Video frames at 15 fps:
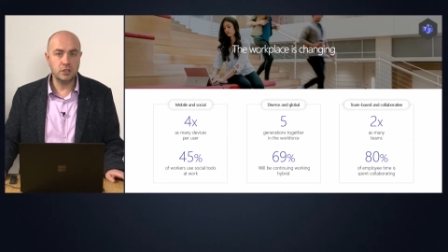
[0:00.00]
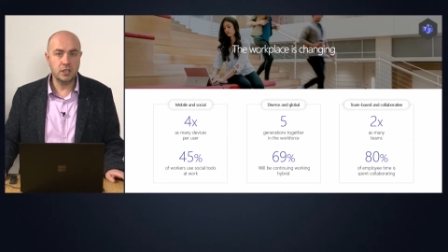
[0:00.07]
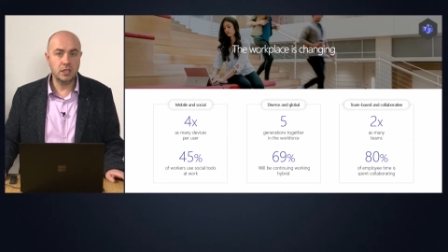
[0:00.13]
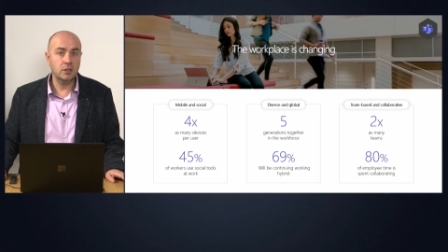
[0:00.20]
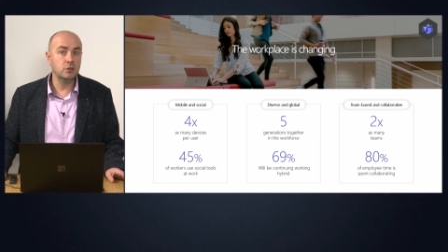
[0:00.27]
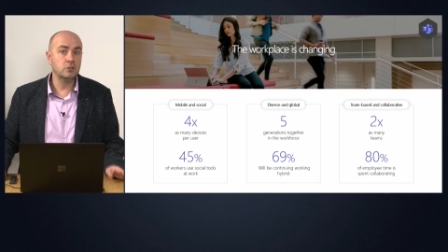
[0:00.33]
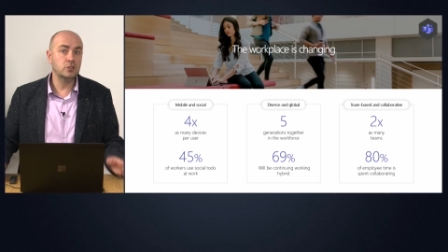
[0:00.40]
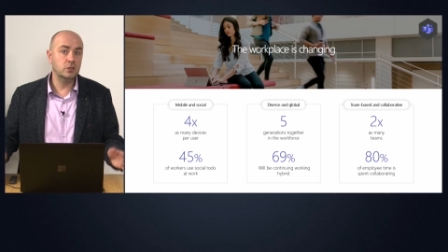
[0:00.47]
And
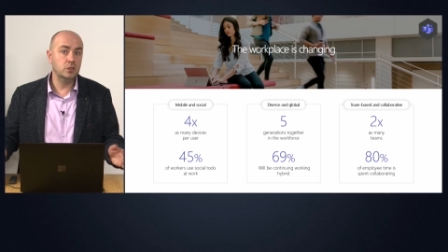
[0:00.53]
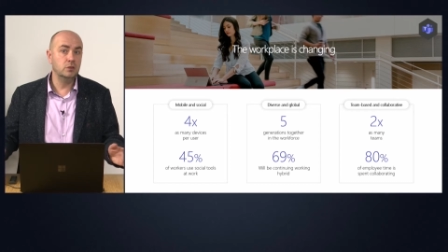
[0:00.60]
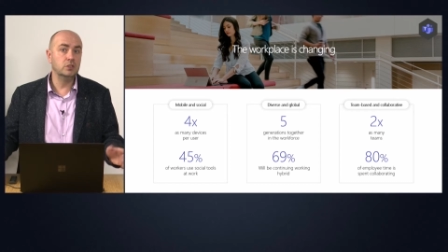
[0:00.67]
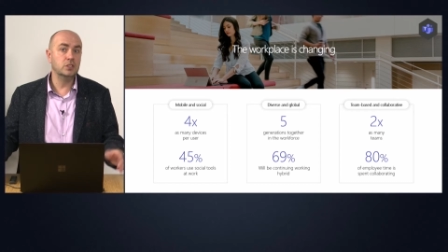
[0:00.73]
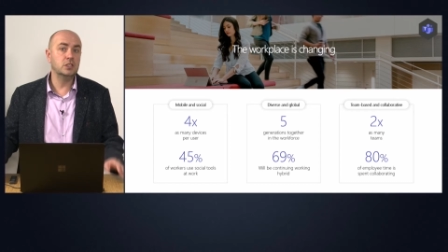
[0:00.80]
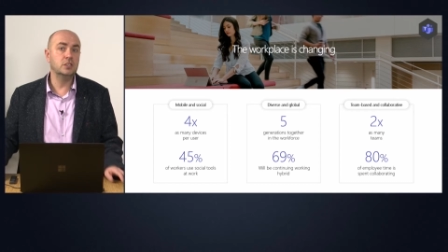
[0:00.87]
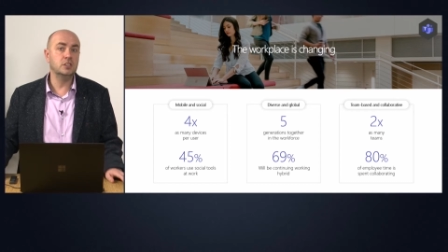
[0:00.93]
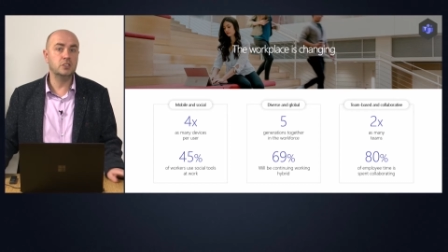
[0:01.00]
also you as a
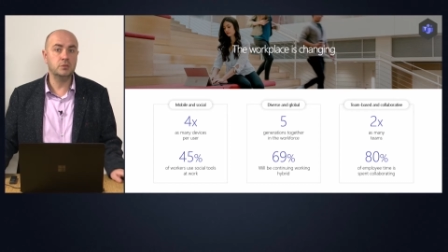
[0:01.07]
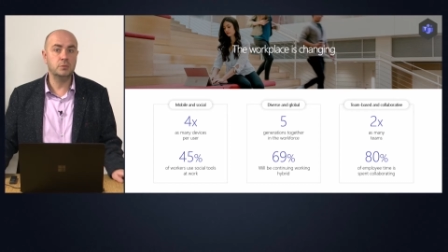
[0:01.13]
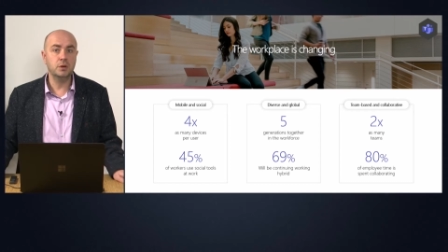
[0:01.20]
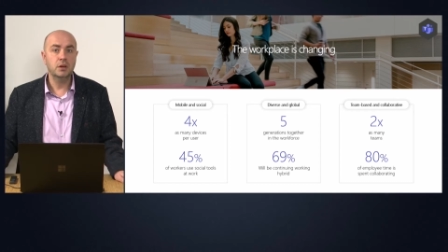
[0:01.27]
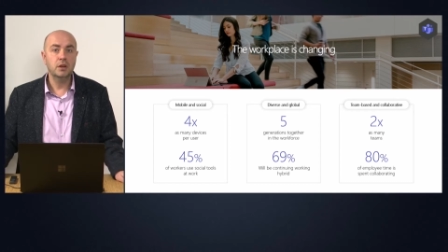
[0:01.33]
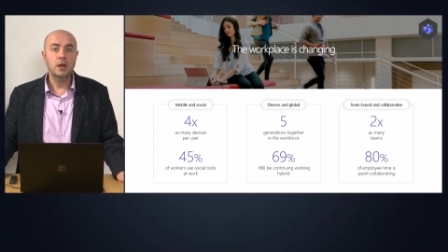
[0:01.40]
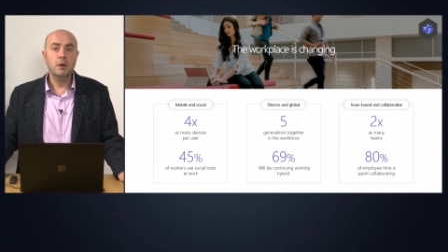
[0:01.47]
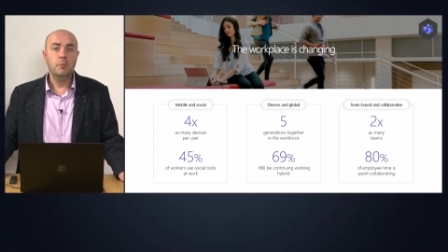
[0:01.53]
customer
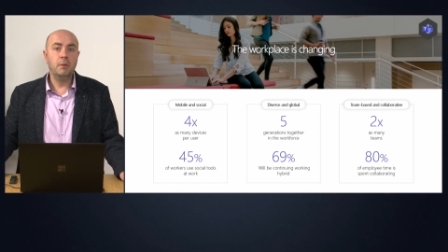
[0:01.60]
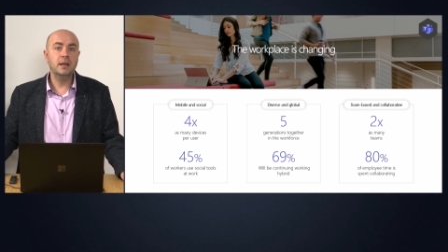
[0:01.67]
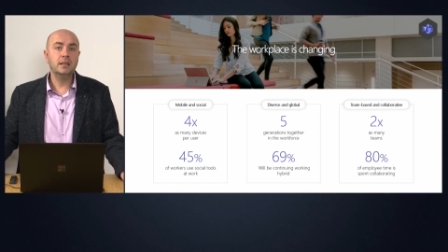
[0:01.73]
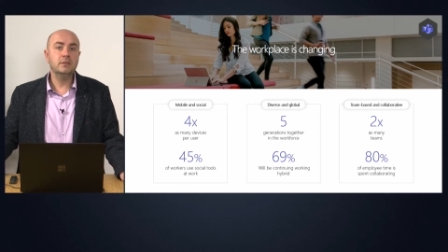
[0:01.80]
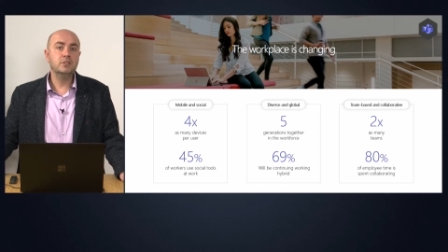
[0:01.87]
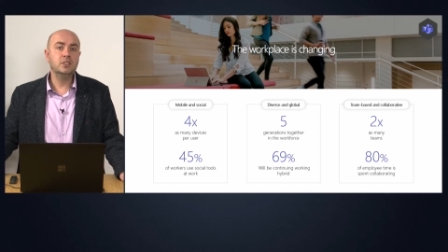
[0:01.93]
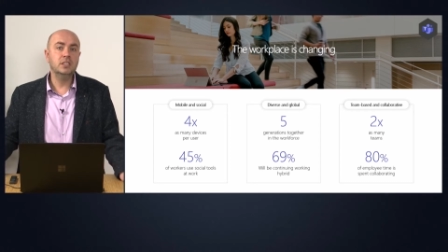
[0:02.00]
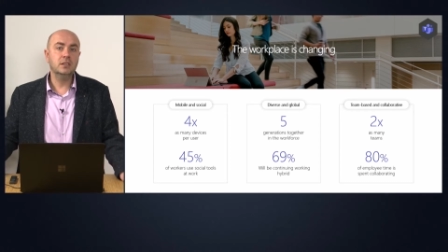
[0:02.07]
might have
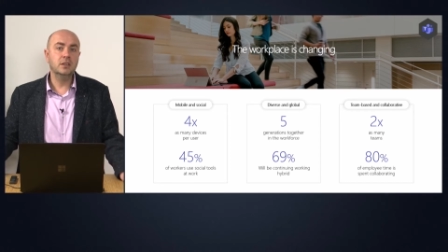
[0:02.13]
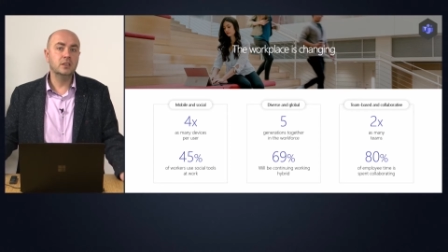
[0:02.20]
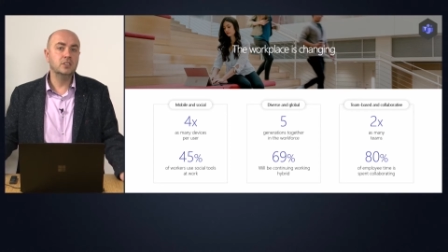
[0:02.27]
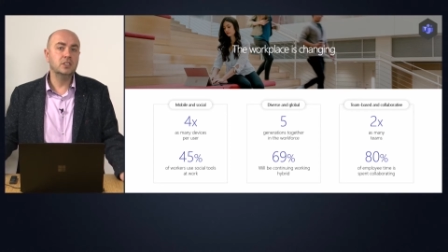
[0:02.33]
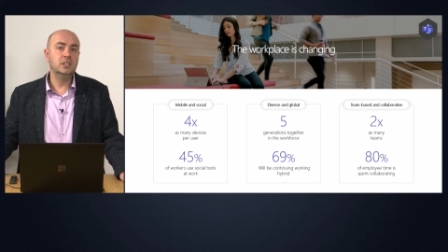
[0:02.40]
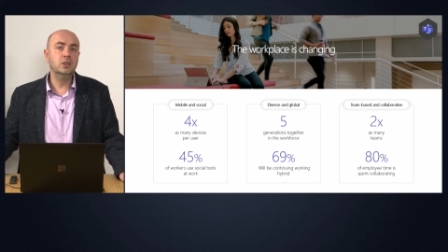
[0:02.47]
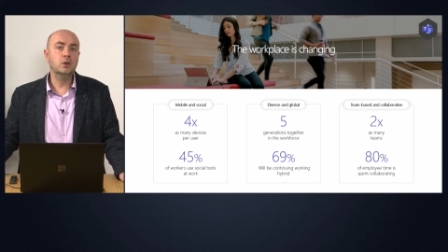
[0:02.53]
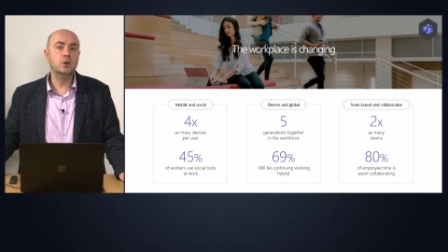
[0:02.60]
not
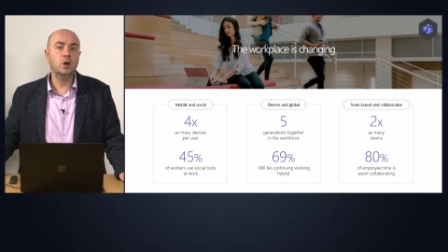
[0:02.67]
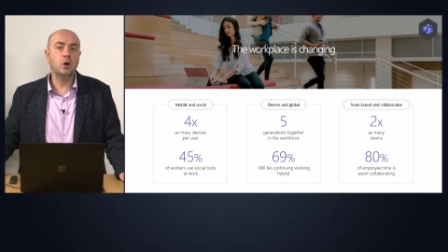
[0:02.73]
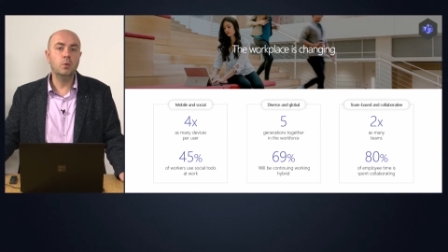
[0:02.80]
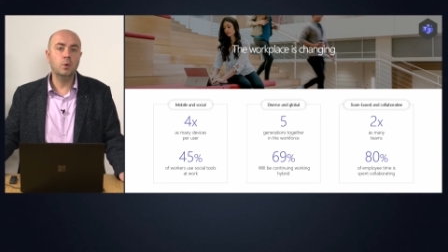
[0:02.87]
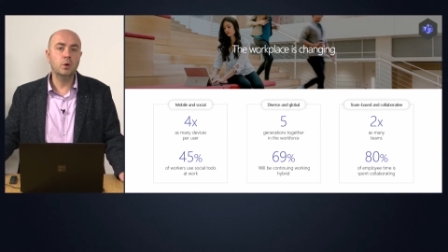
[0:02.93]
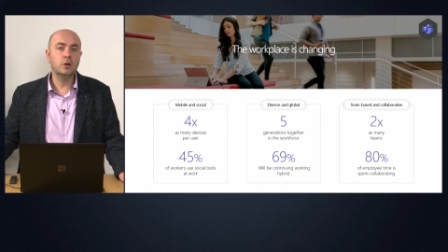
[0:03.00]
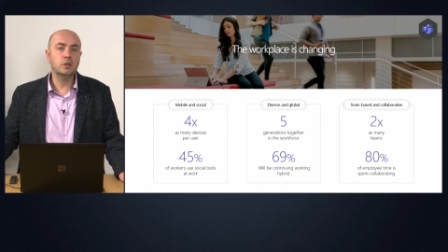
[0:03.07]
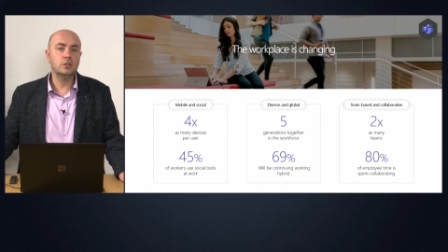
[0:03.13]
seen your
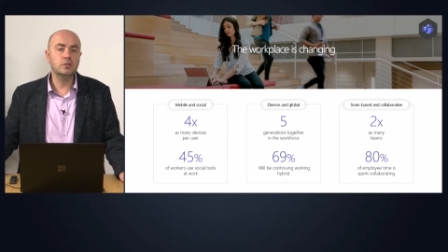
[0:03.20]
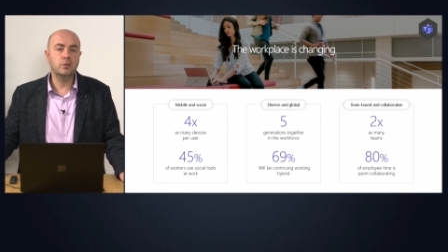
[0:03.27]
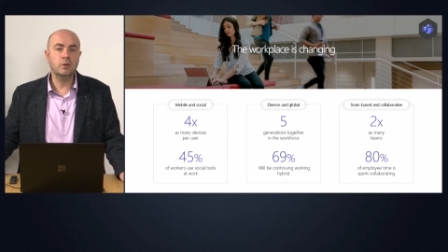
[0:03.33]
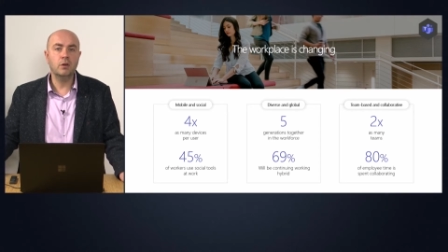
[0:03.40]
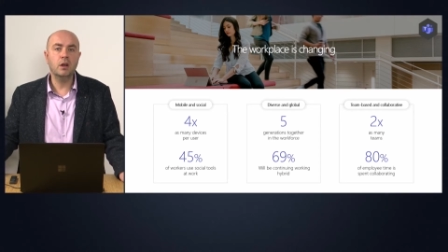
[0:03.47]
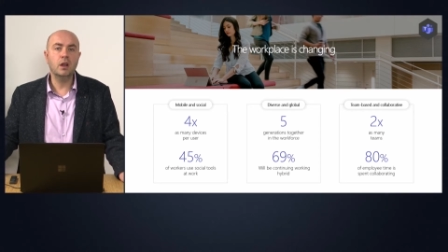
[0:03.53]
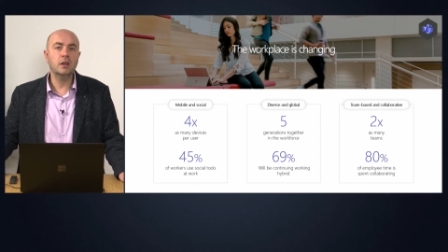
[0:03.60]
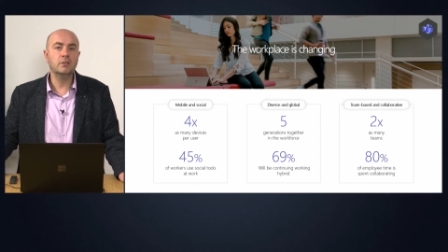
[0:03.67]
co-workers for a
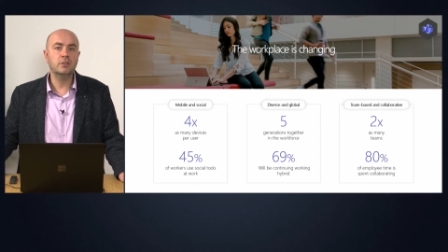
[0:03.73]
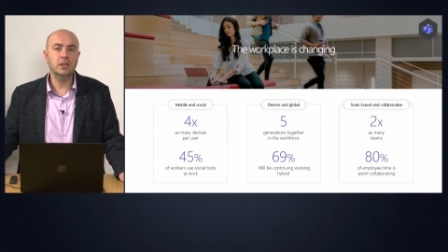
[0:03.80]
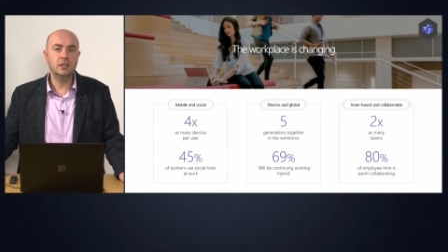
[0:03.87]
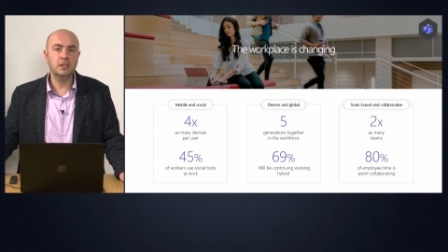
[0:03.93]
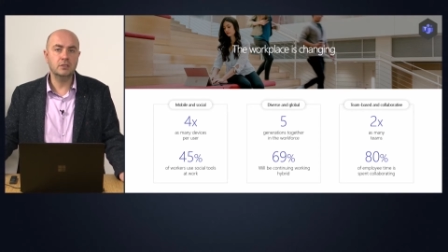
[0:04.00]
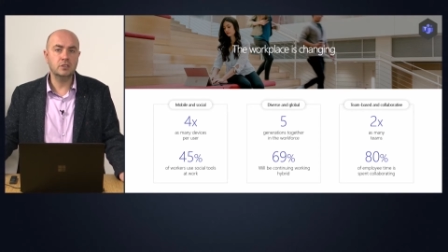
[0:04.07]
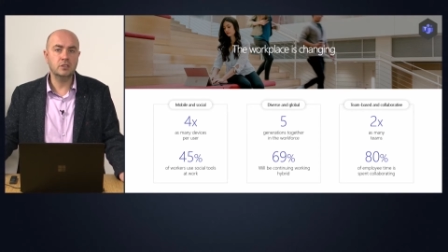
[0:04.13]
lot of years,